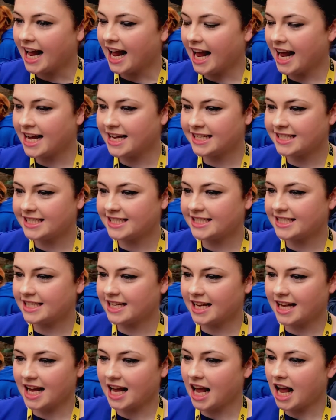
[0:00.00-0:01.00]
It's
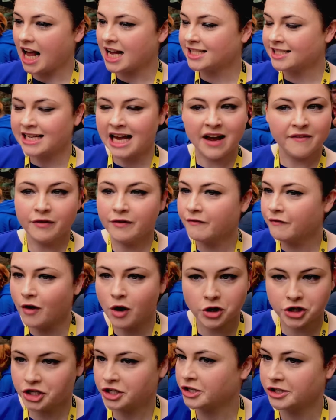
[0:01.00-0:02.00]
a set of
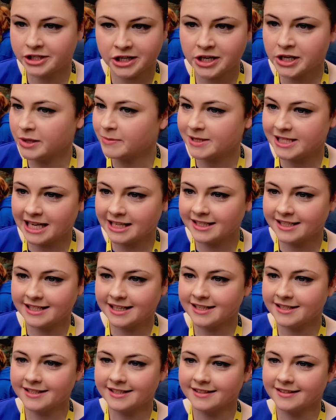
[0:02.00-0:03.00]
unfortunate
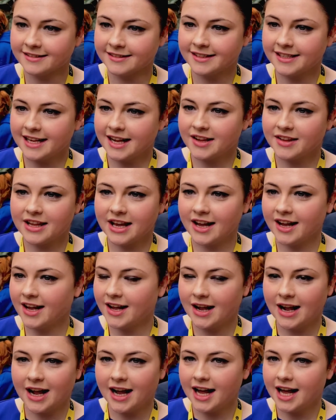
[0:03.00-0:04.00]
circumstances that
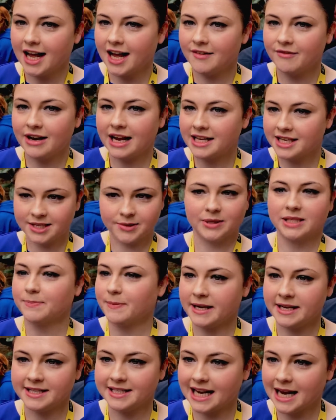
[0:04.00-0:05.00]
have led to us
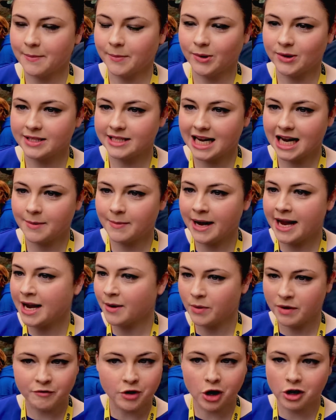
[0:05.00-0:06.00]
being type 1 diabetic.
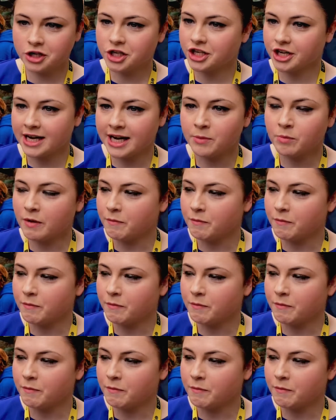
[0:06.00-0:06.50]
We've got a gene.